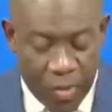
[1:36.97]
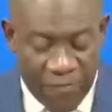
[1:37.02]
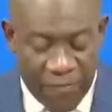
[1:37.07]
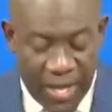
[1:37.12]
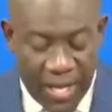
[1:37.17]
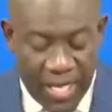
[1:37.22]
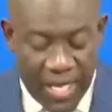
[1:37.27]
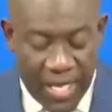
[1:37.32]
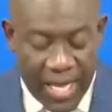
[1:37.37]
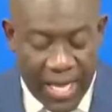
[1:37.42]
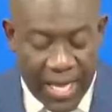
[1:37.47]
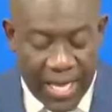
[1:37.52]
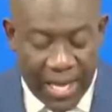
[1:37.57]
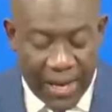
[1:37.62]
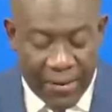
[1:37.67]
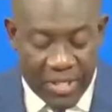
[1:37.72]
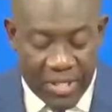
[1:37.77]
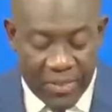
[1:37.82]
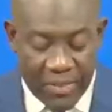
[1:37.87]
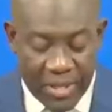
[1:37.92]
We further
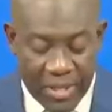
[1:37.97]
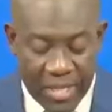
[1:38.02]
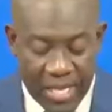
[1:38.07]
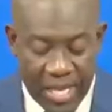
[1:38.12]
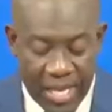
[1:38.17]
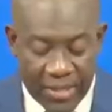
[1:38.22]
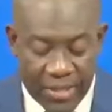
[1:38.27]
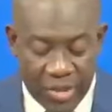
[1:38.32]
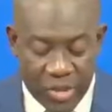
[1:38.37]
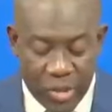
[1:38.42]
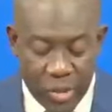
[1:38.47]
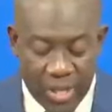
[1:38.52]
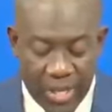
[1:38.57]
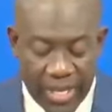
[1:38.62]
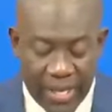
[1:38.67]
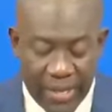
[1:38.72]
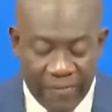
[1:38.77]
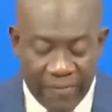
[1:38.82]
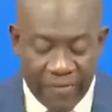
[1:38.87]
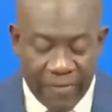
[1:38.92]
encourage the media to
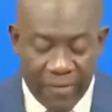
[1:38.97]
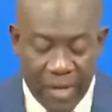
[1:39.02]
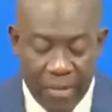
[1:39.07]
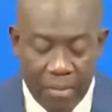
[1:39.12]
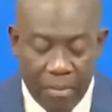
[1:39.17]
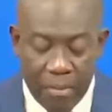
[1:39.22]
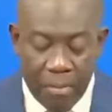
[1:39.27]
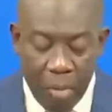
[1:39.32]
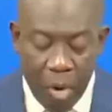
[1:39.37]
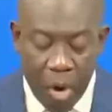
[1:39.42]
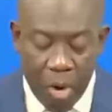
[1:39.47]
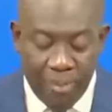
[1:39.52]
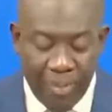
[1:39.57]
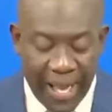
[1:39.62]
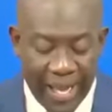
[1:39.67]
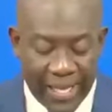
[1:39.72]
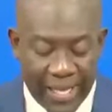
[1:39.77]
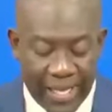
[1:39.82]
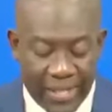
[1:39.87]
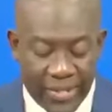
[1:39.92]
give more
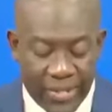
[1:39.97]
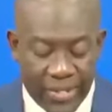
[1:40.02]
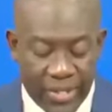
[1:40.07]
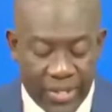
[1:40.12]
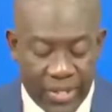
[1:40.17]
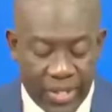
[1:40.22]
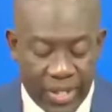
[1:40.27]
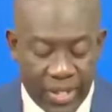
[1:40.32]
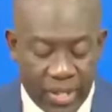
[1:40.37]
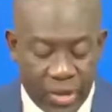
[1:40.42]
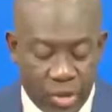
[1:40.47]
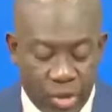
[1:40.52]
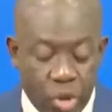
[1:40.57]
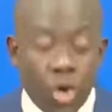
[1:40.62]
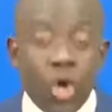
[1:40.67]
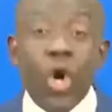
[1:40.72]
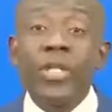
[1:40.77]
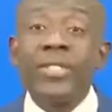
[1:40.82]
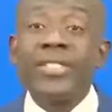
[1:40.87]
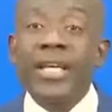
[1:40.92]
mileage
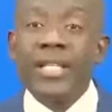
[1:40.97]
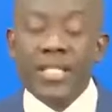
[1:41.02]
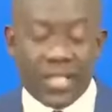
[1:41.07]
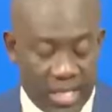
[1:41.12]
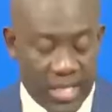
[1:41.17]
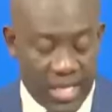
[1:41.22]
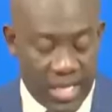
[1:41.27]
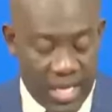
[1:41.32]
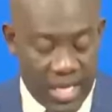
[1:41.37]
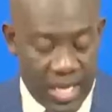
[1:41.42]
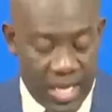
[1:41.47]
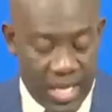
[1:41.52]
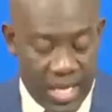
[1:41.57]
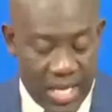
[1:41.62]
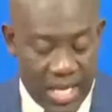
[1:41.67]
to content